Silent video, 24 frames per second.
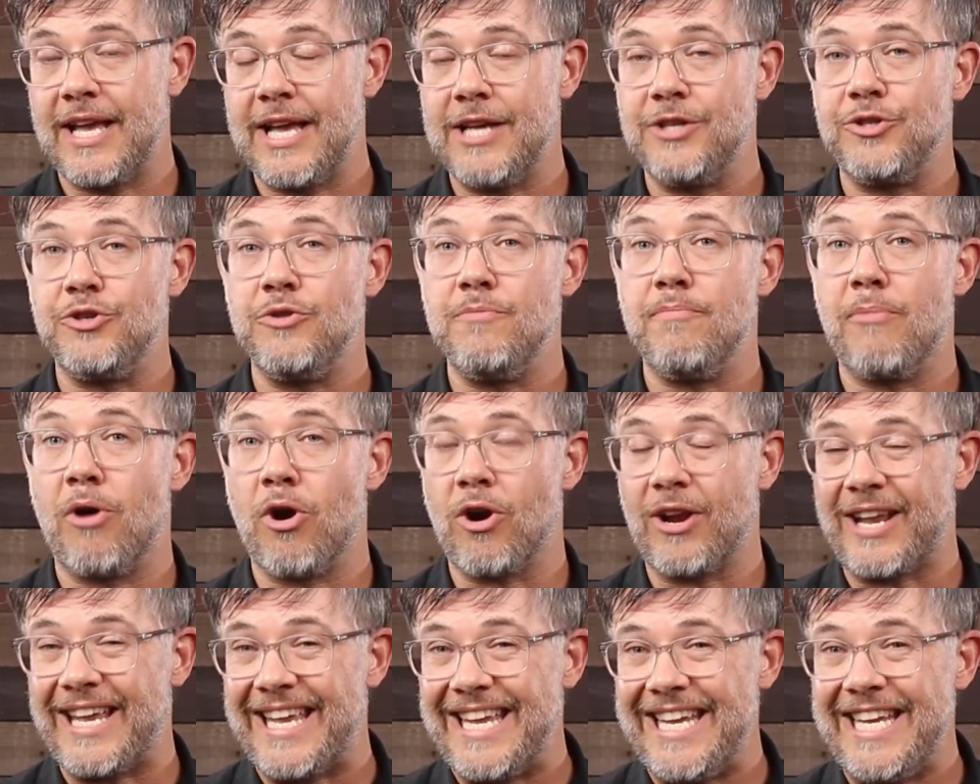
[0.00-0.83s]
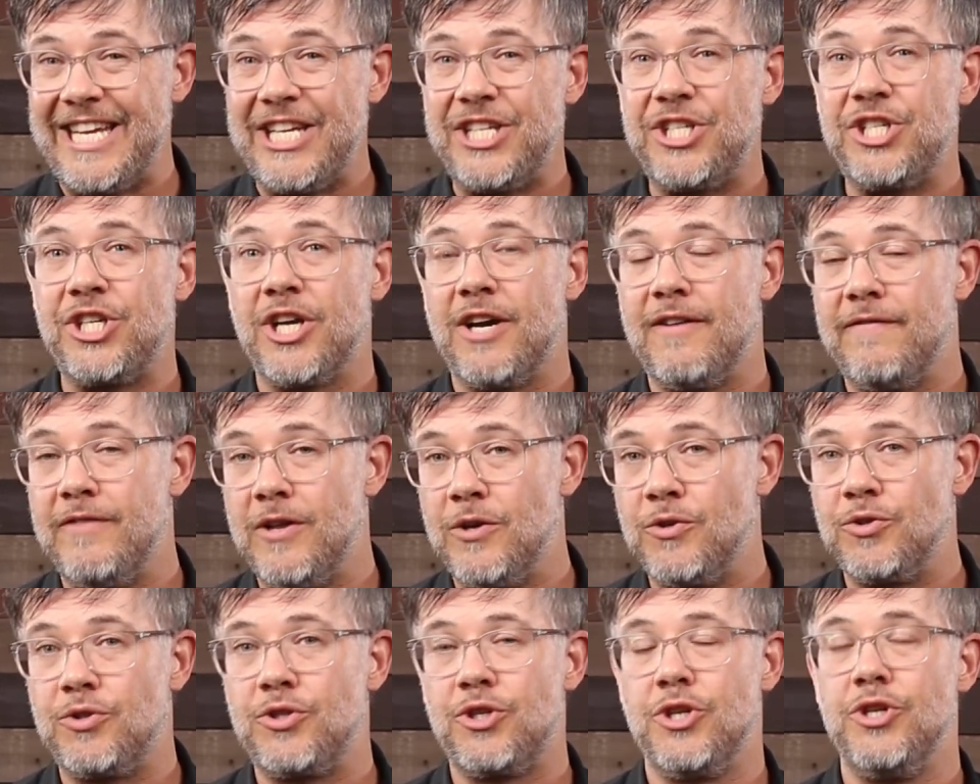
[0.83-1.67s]
as you mark each of
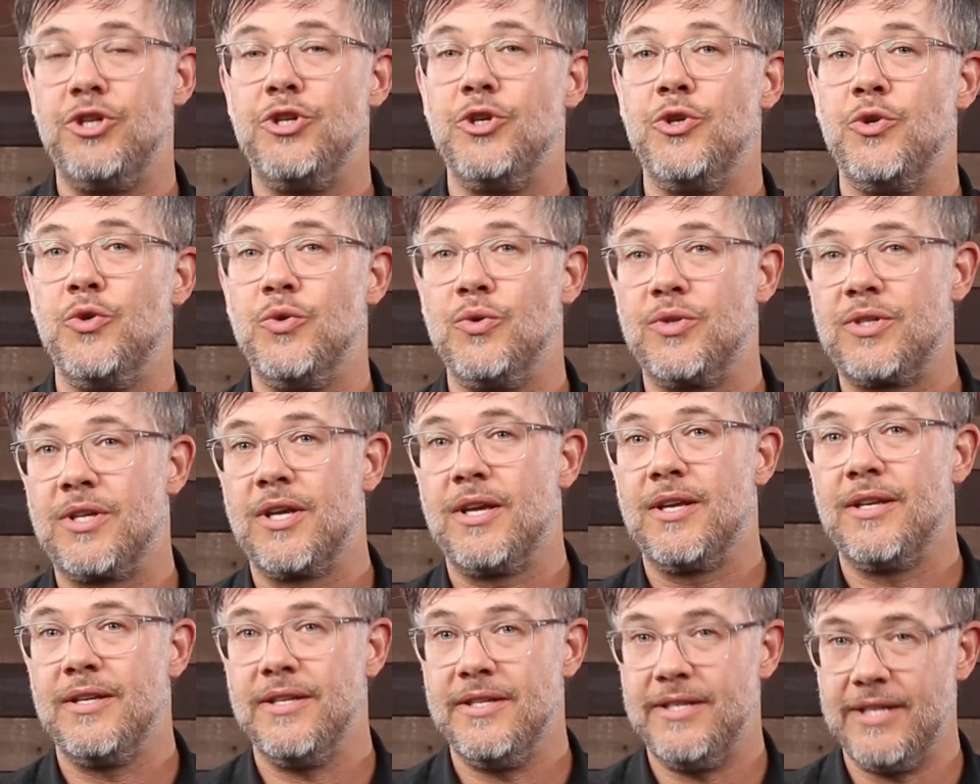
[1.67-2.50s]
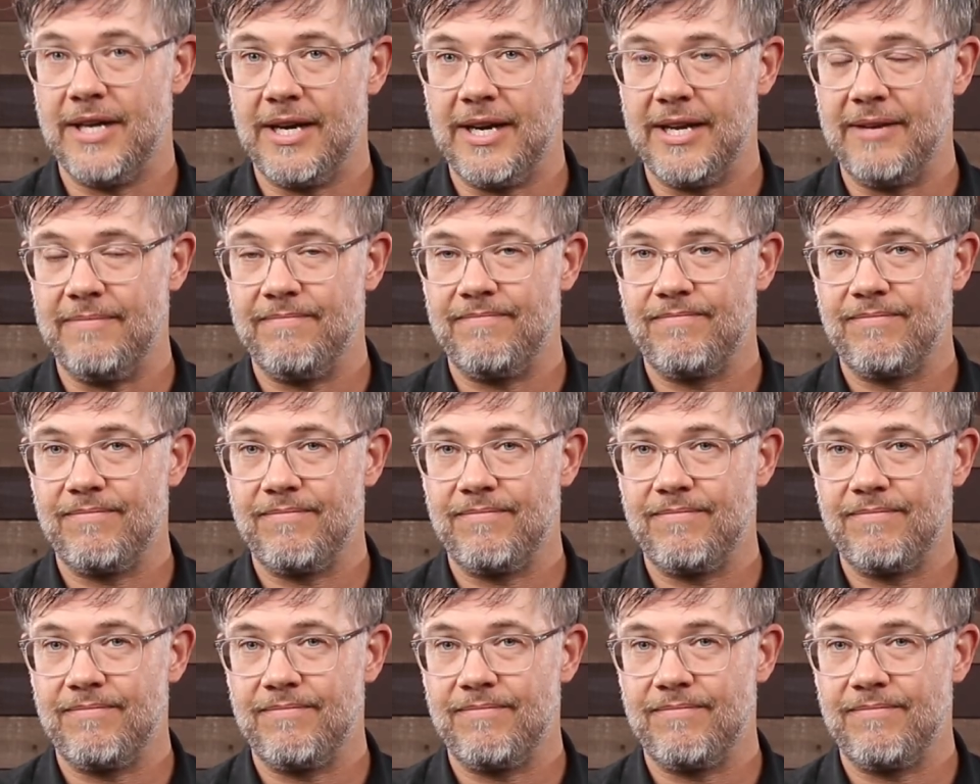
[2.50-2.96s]
those to-dos done.